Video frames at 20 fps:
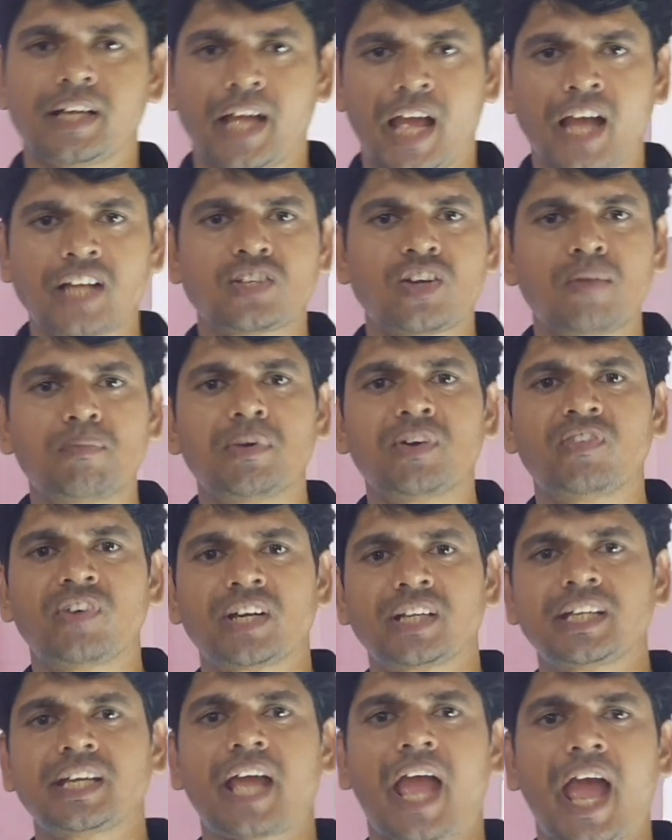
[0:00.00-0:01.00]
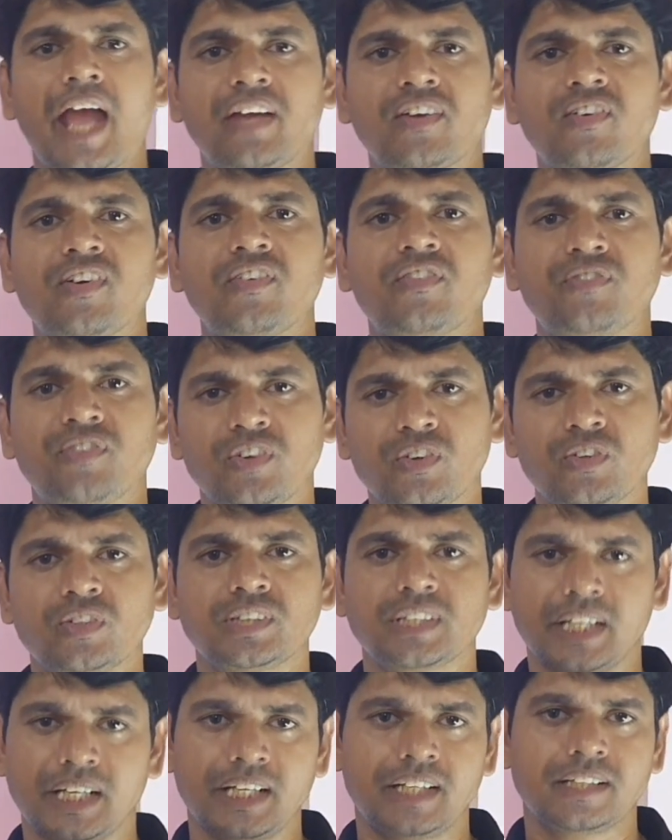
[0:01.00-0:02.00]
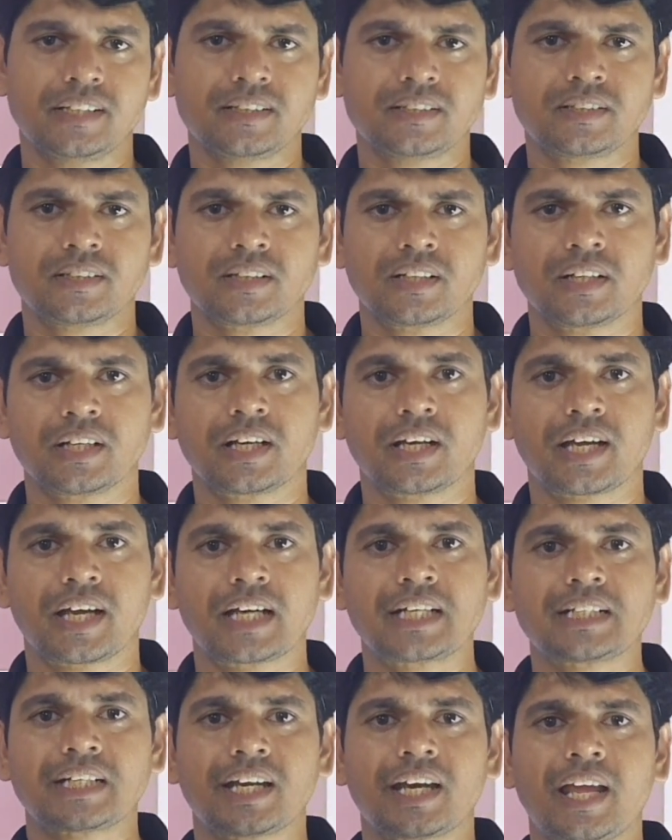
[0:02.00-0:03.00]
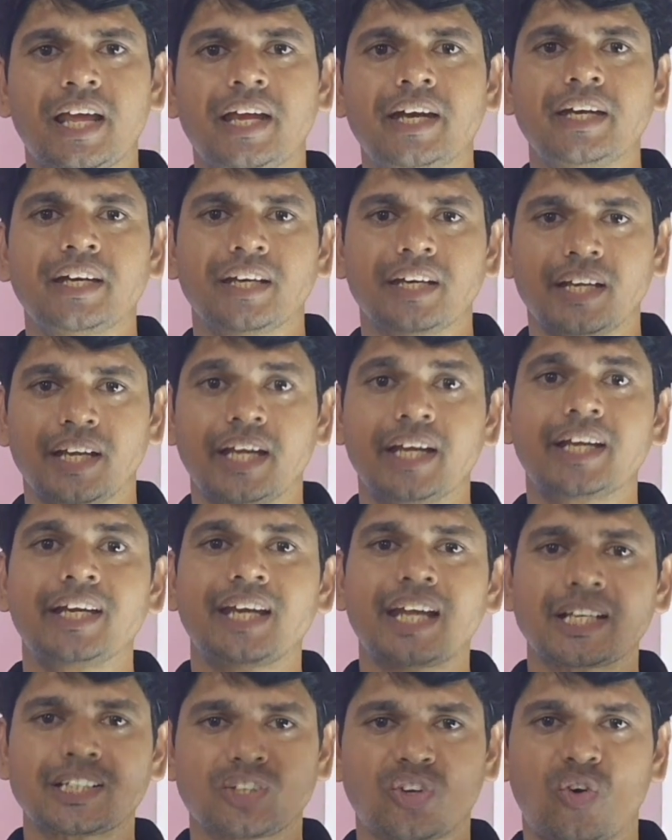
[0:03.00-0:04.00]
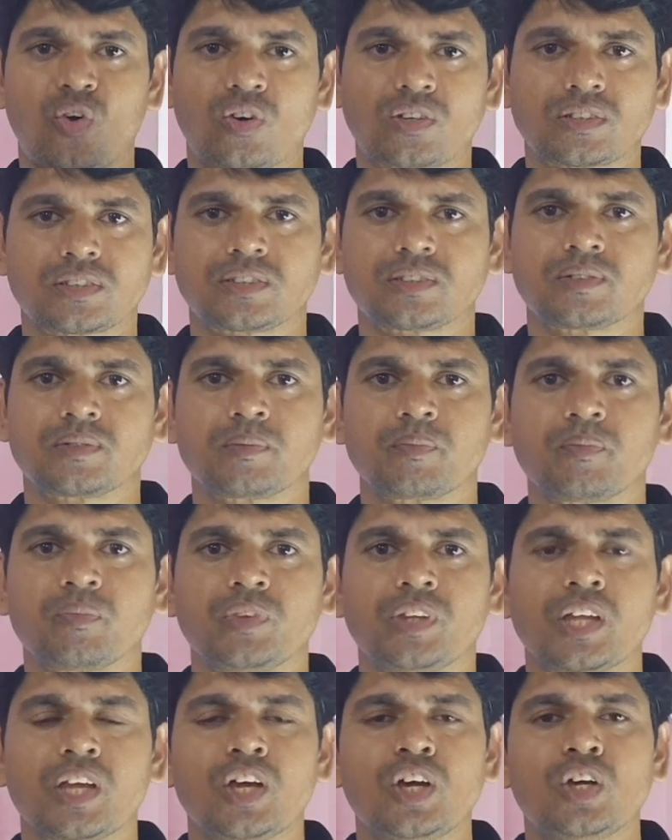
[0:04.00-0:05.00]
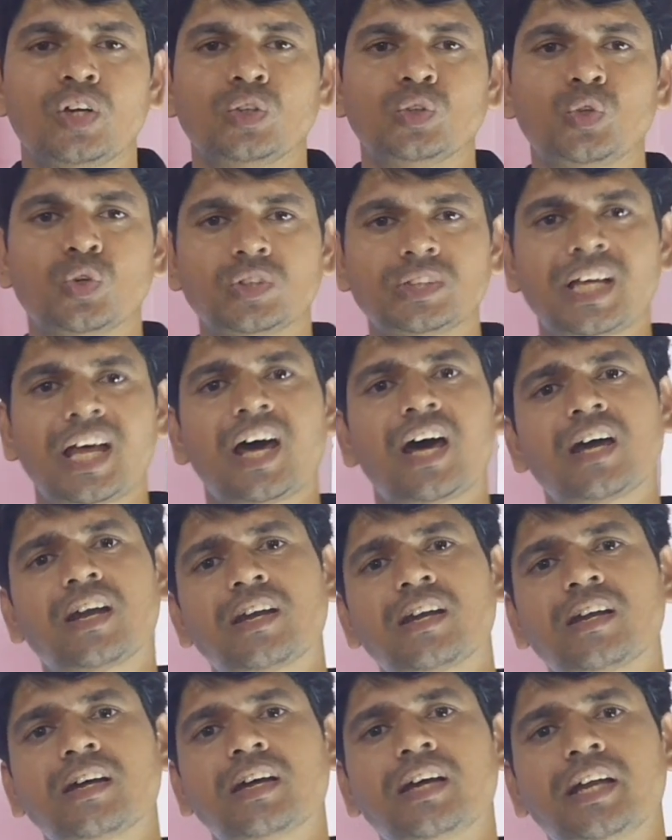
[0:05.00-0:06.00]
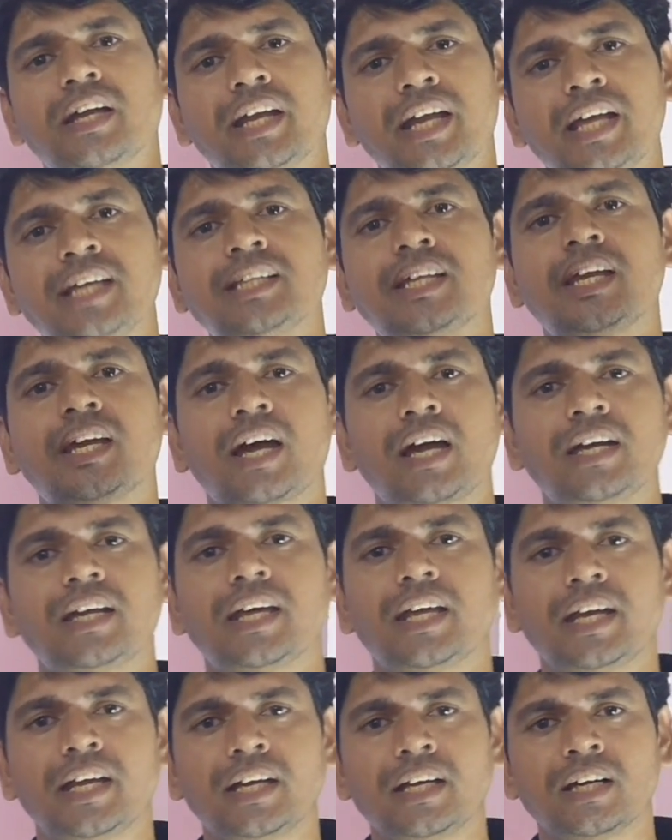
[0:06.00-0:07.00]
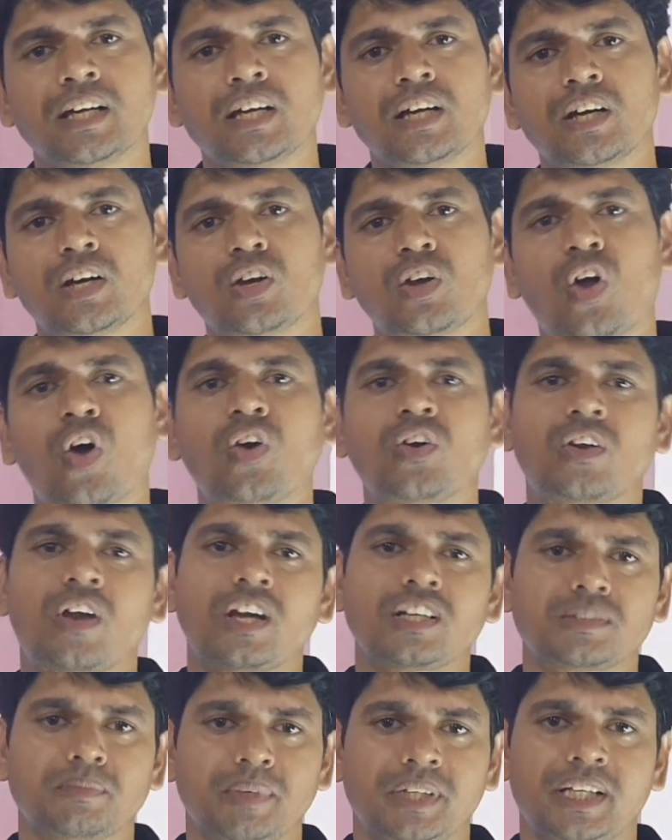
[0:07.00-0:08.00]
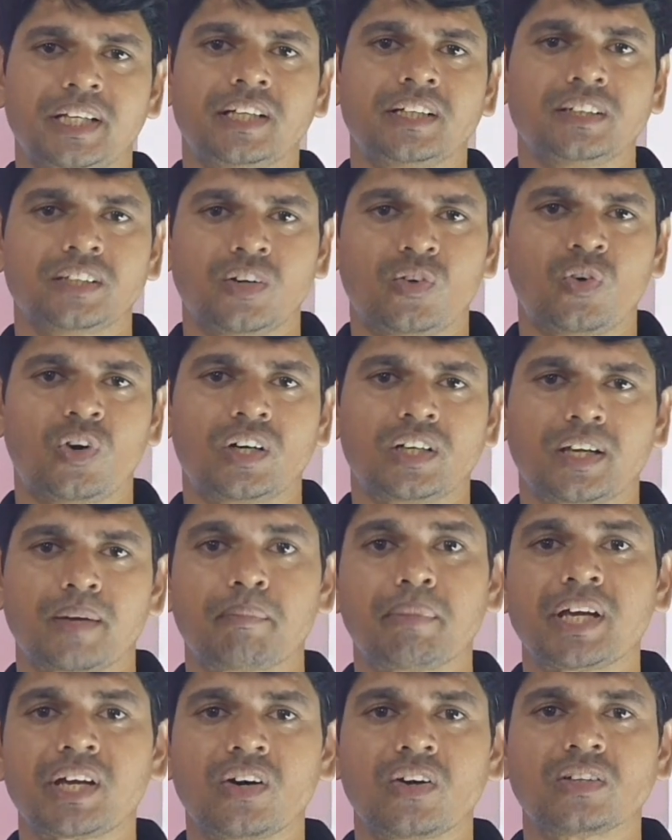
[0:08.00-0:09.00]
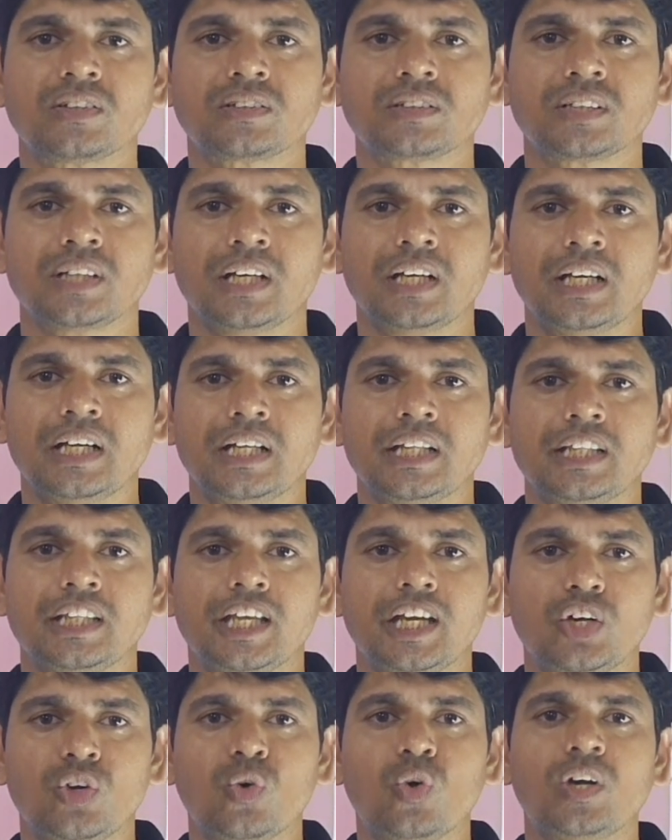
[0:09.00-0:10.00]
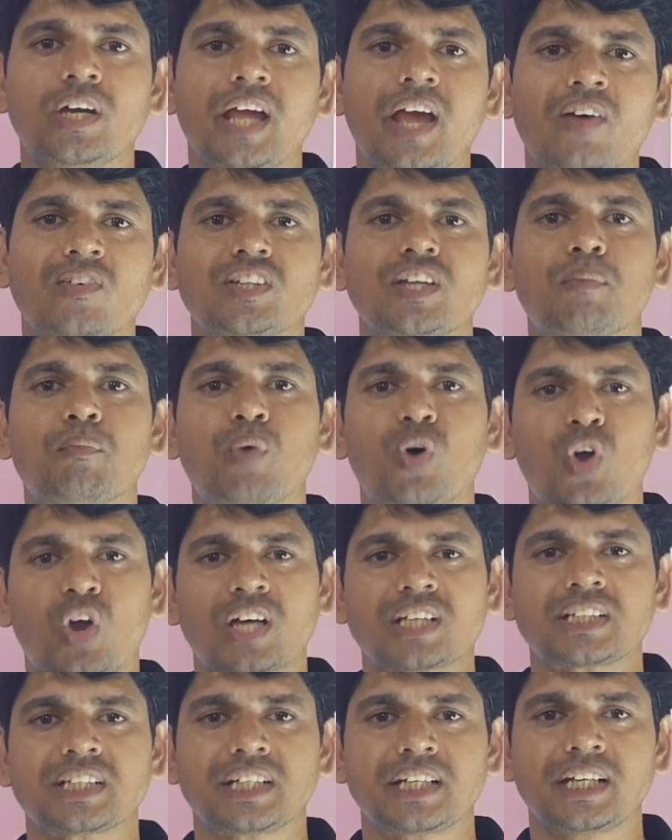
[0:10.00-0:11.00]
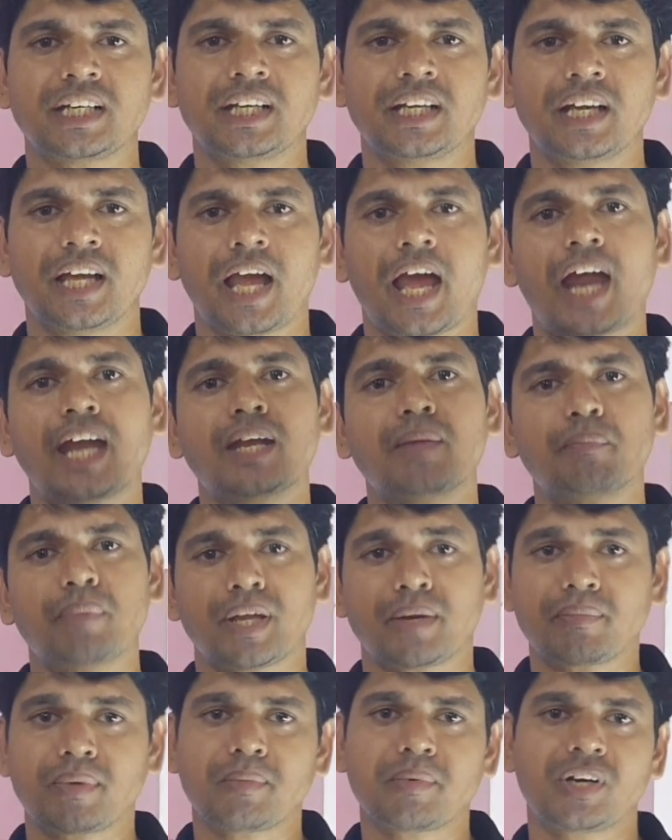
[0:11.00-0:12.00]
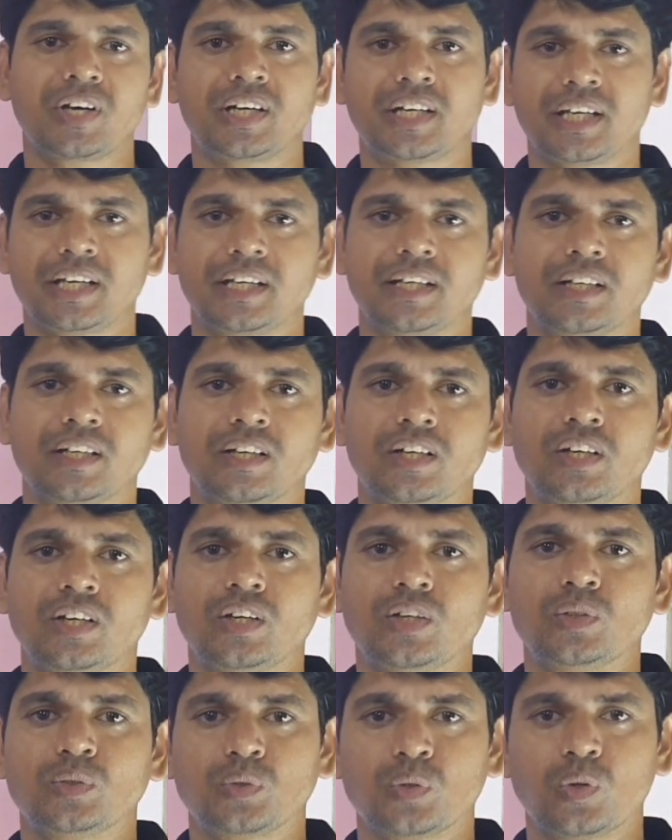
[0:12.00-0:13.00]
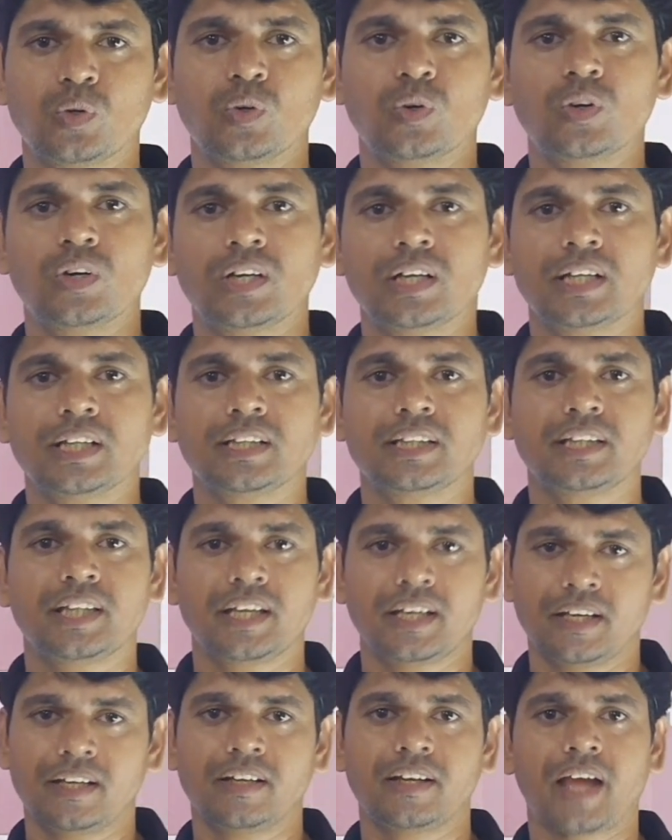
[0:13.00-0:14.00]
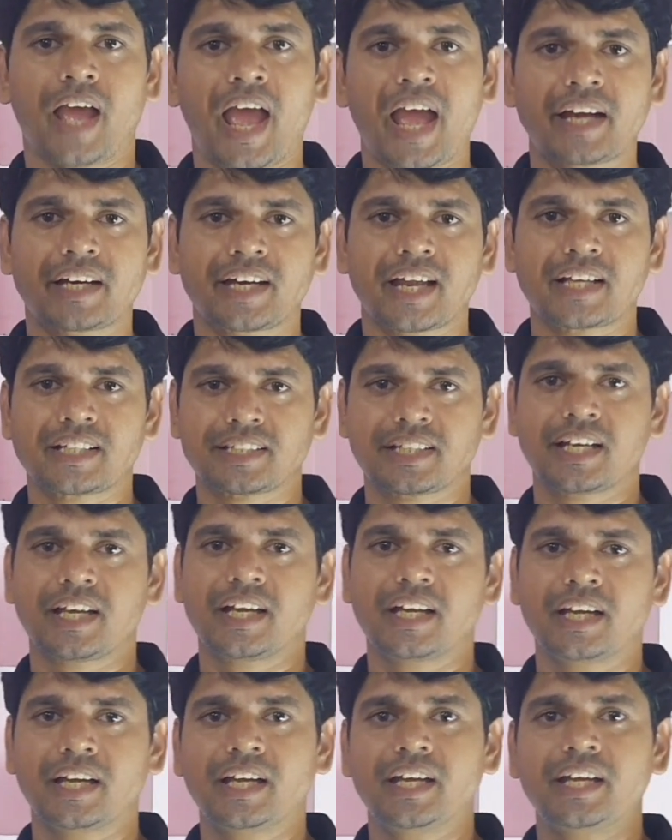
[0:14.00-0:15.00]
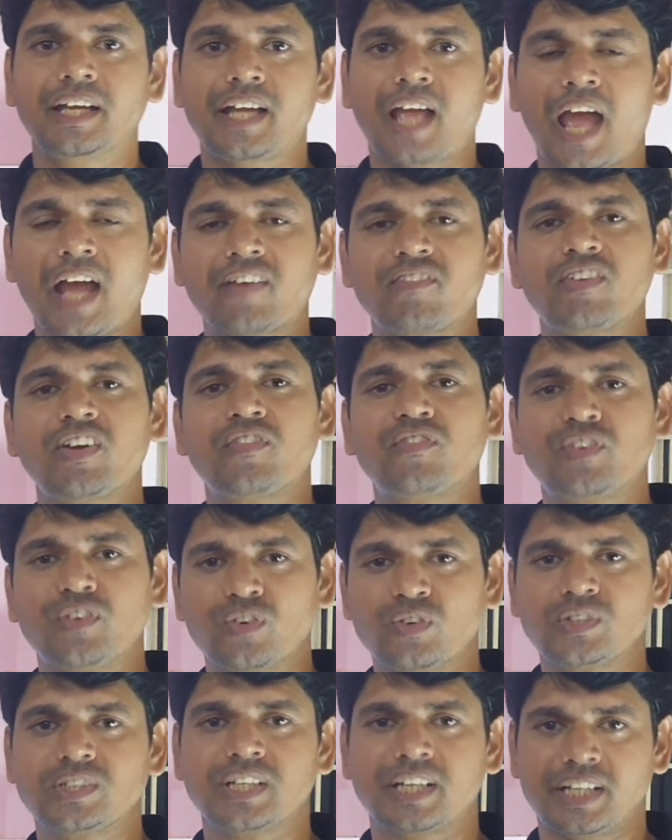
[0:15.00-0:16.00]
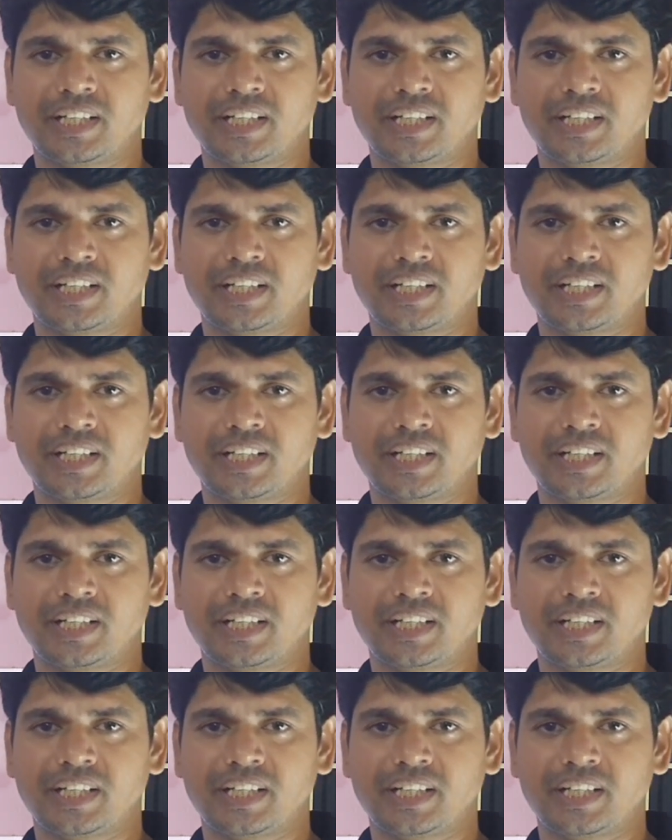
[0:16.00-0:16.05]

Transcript: Example for the aquifers is crystalline igneous rocks. Those are neither containing nor transmitting the water because they don't have the porosity and permeability, so they act as a aquifers